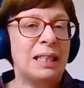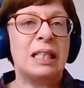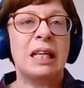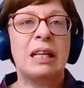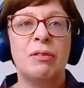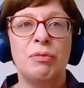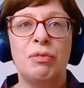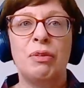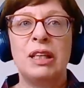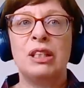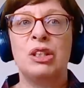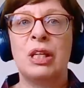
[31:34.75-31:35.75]
Latin and
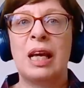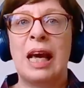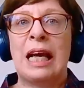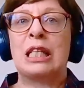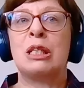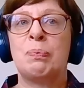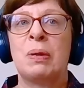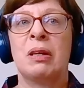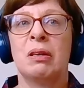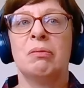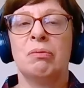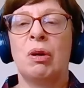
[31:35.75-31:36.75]
French
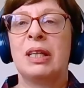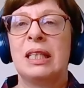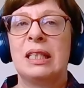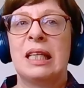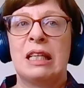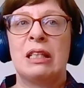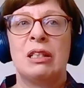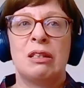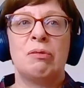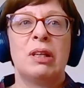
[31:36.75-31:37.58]
expert writings,